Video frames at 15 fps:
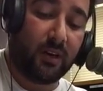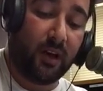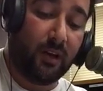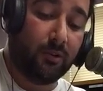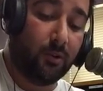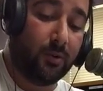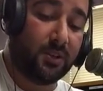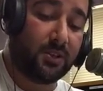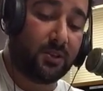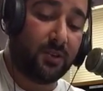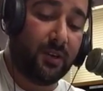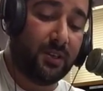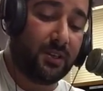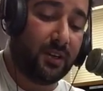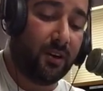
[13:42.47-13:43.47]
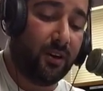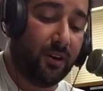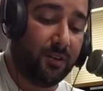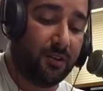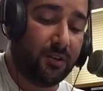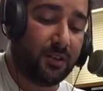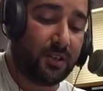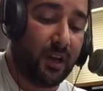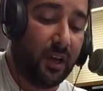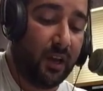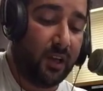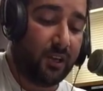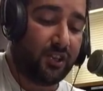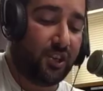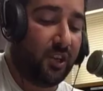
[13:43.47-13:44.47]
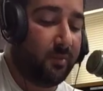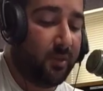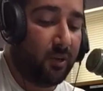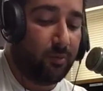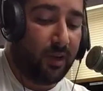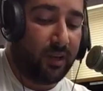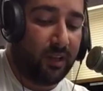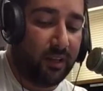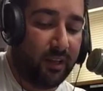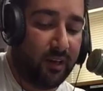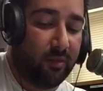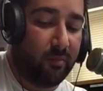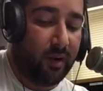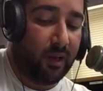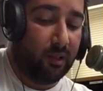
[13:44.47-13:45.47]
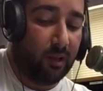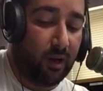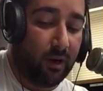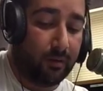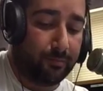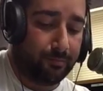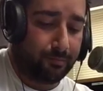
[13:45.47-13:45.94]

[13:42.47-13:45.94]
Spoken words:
Chaldo-Assyrians, and others, shall be regulated by law.